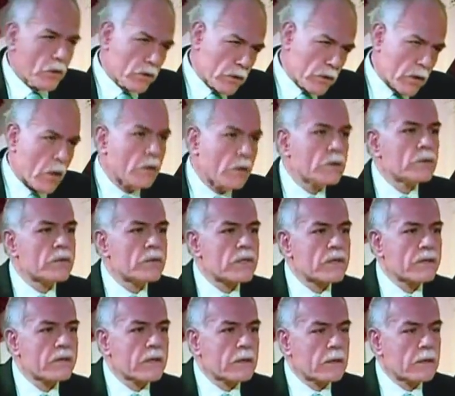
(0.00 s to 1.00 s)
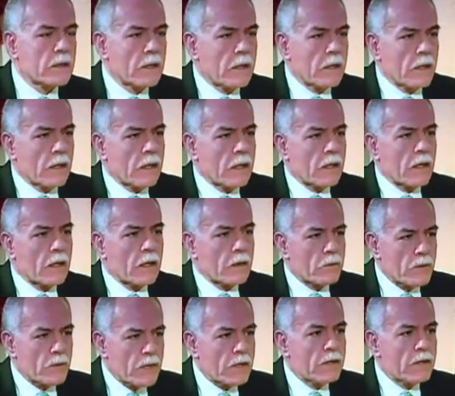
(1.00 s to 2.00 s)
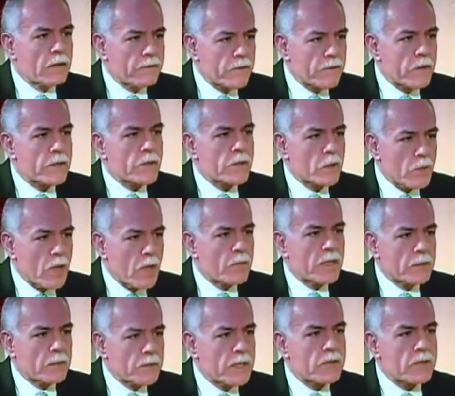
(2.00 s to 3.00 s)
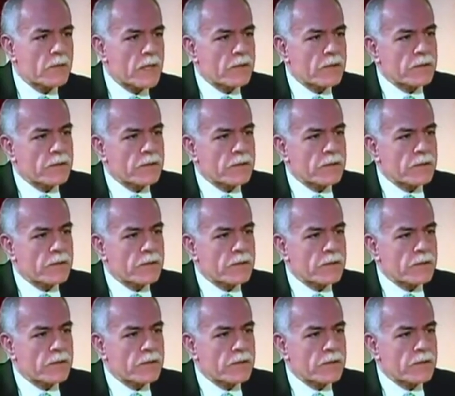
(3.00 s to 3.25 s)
and we know the contours of it, within the first Obama